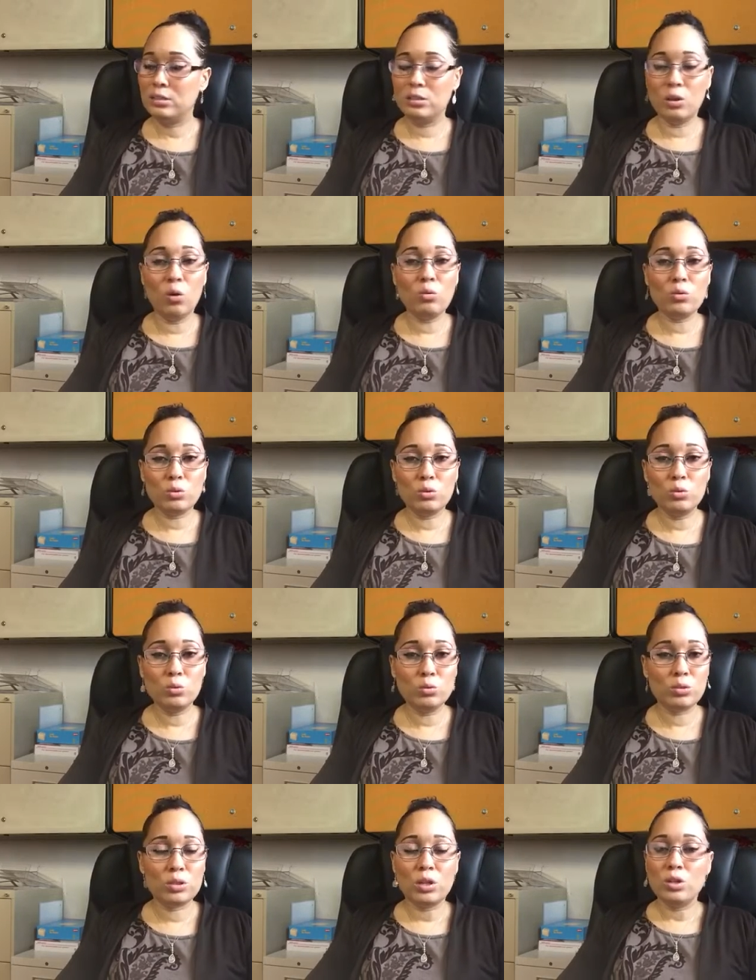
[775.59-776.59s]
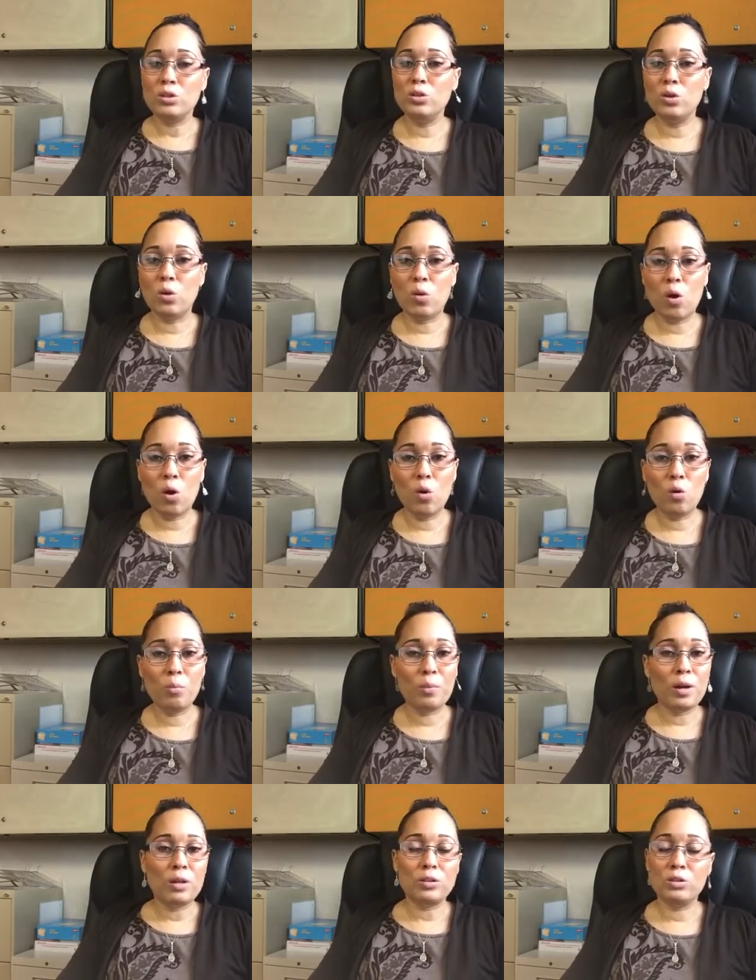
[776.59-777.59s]
Don't lose, you know,
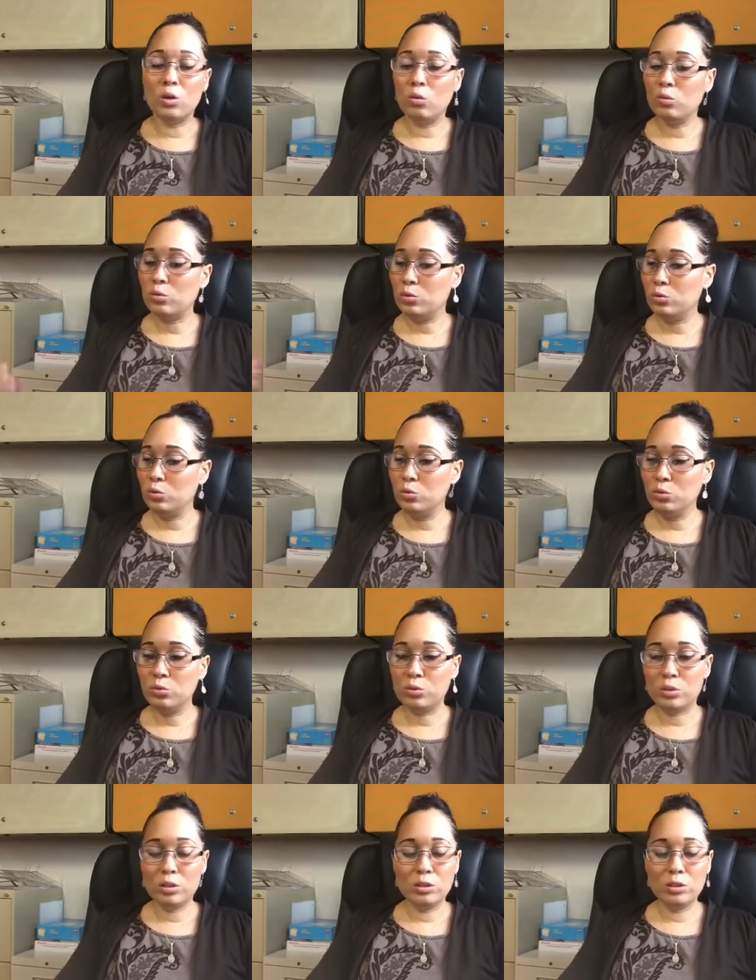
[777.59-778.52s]
hope. Don't lose,